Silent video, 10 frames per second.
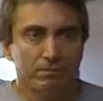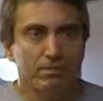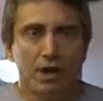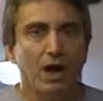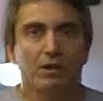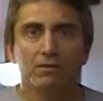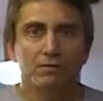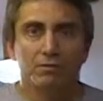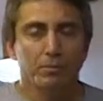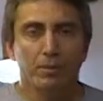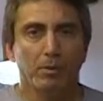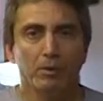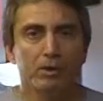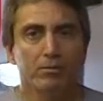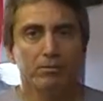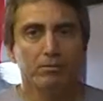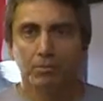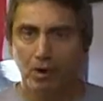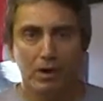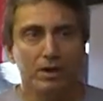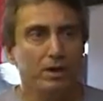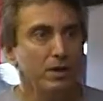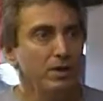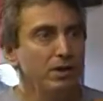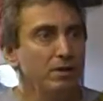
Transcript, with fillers: not the Republican Party